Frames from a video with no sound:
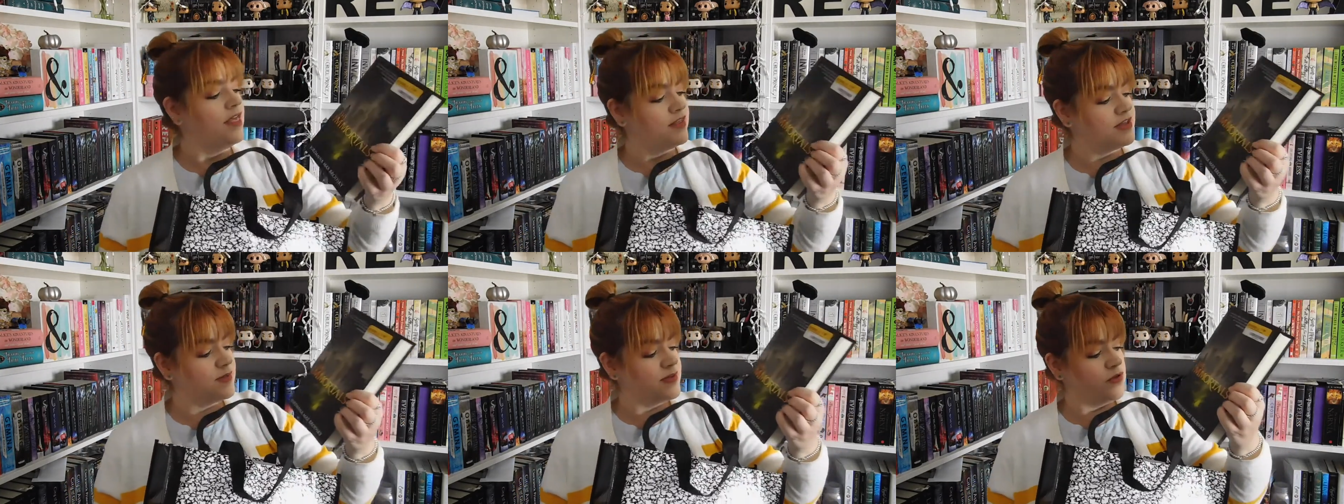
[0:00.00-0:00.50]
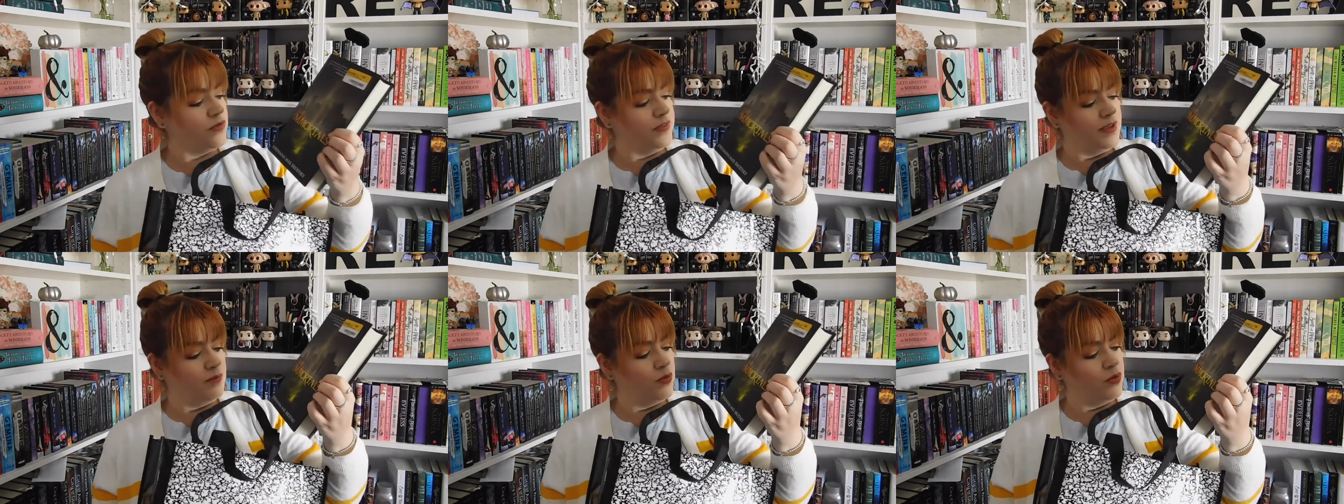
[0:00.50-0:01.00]
This one's called
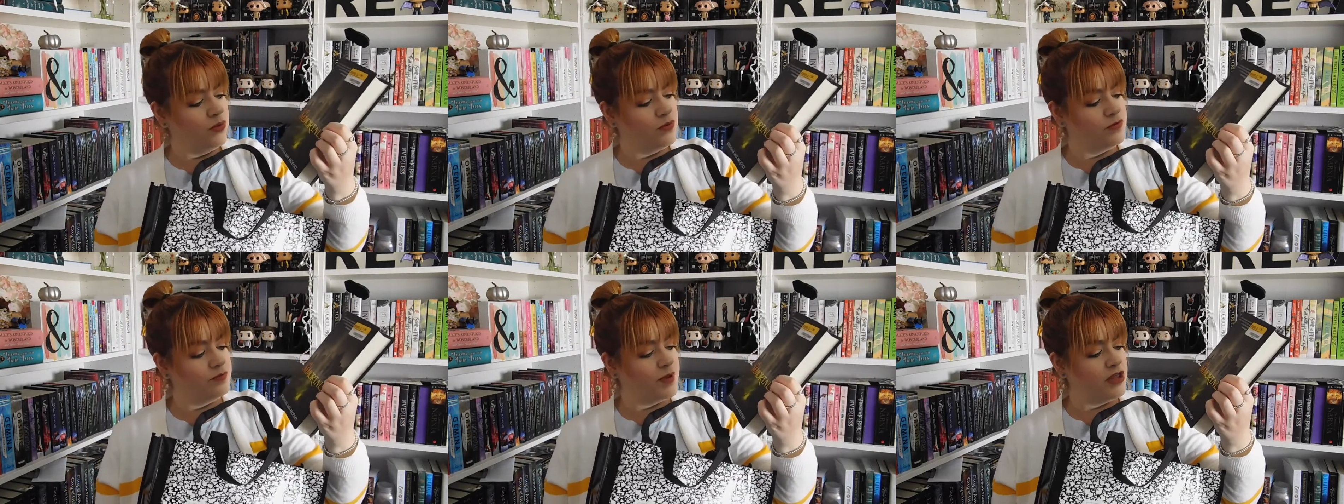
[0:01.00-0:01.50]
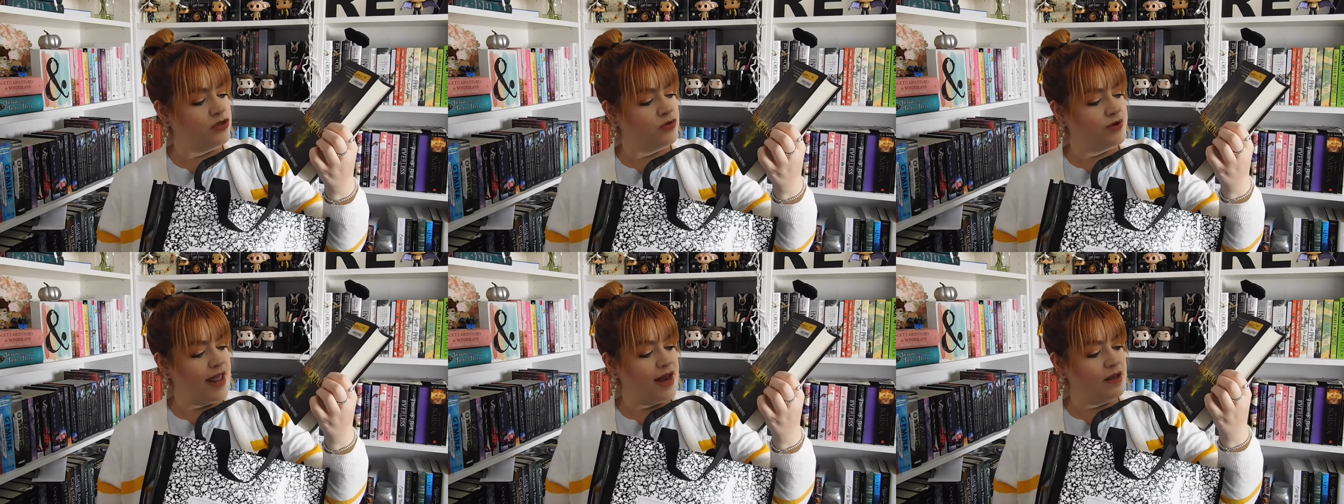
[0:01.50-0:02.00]
The Immortals by
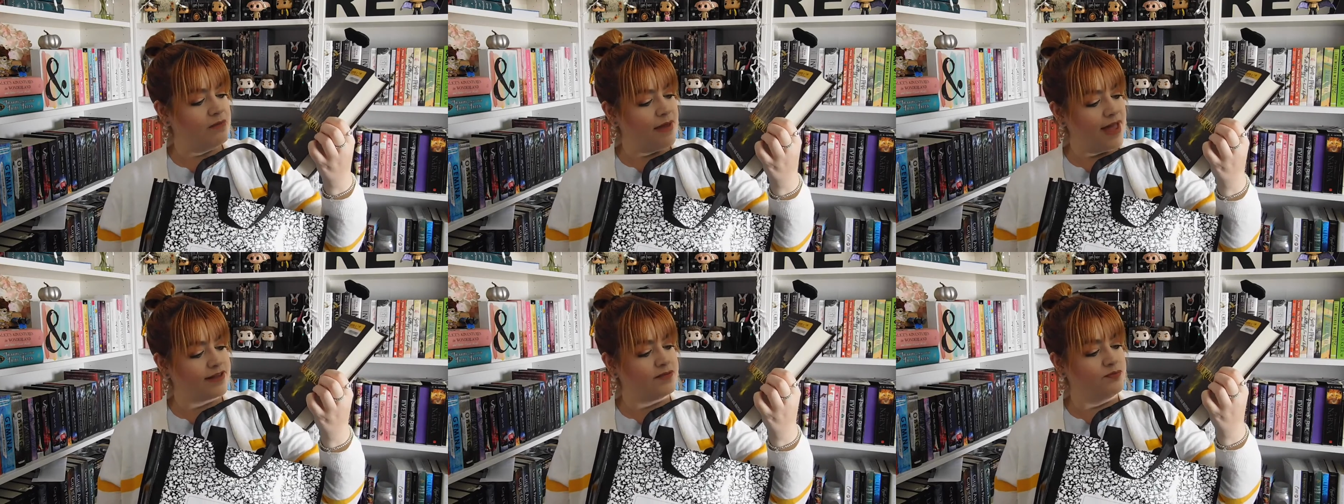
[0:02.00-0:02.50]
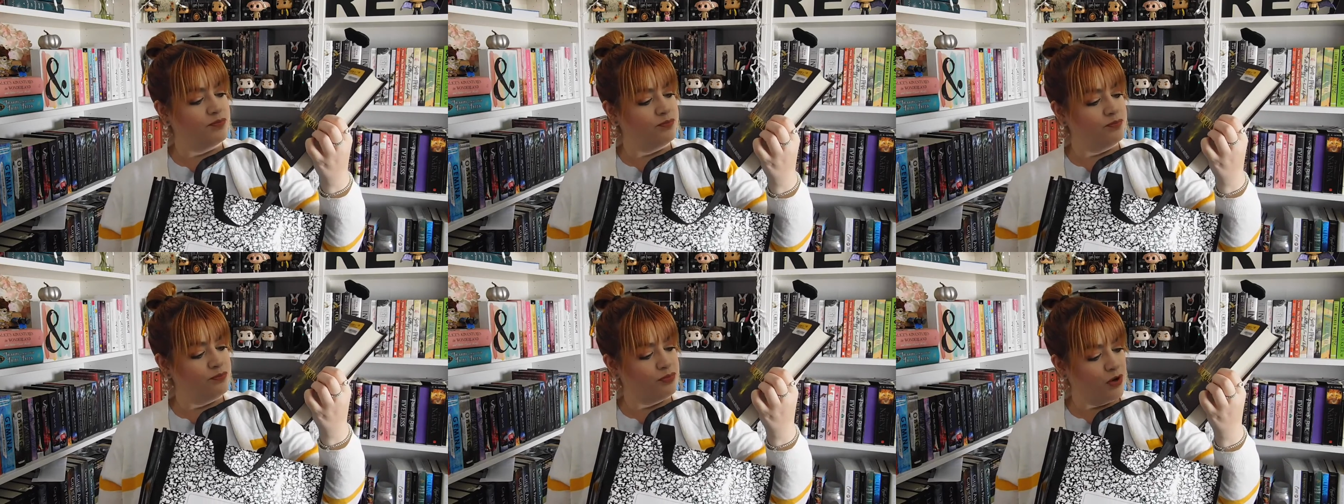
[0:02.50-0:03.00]
Jordana Max
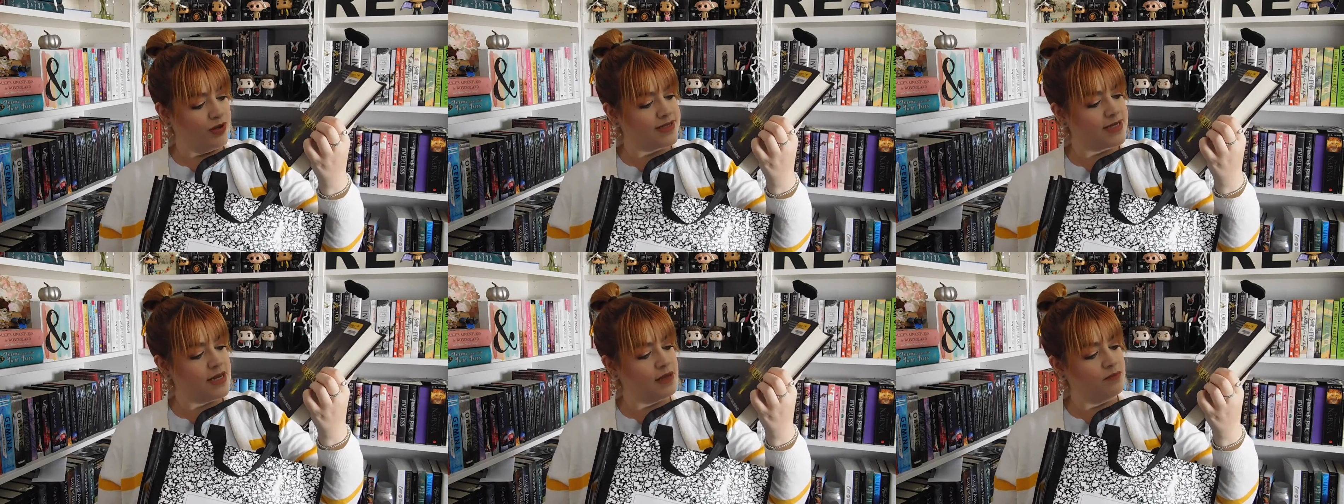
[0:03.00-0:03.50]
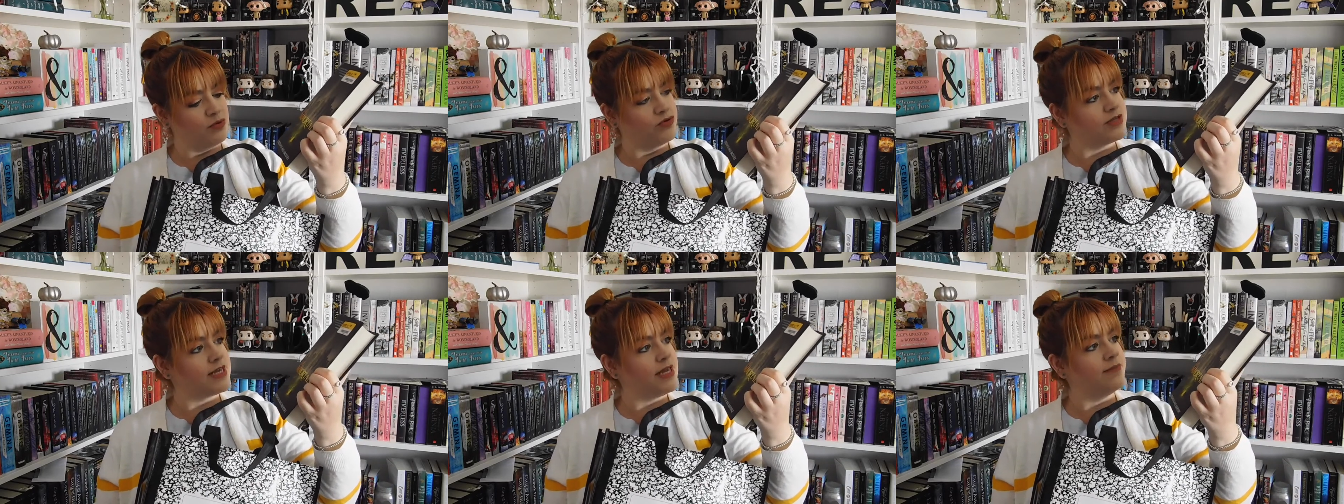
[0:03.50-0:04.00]

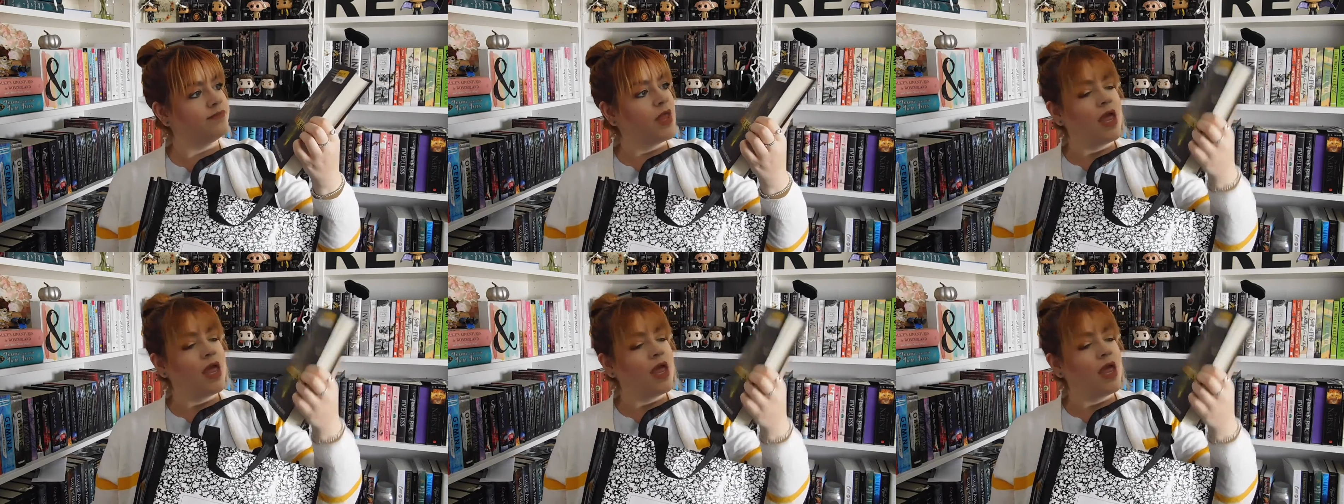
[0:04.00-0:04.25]
Brodsky.